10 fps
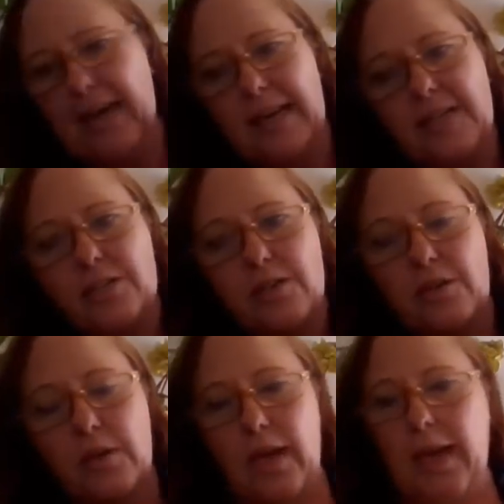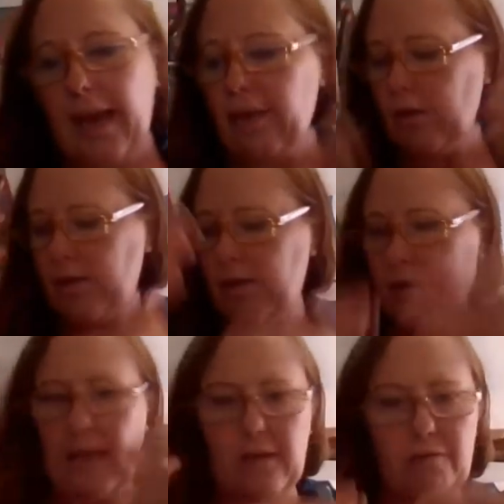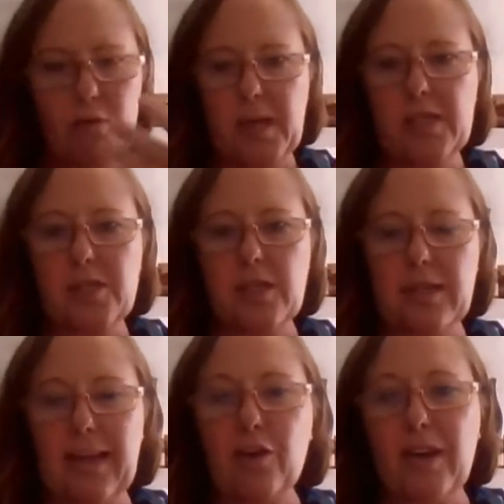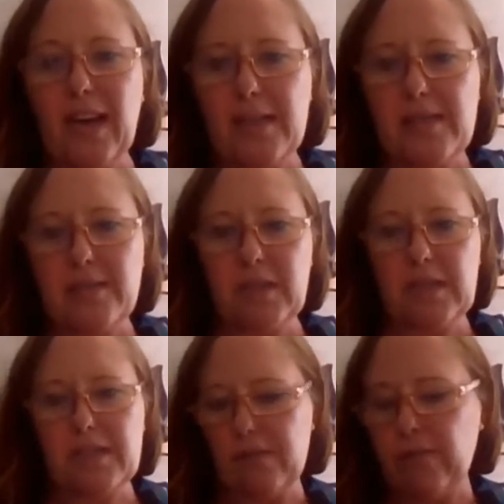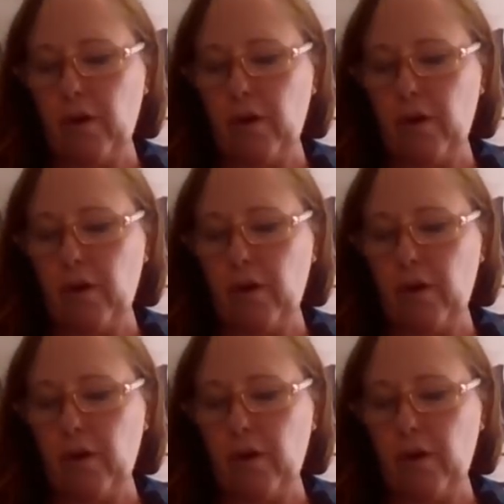and to allow that information, that creativity to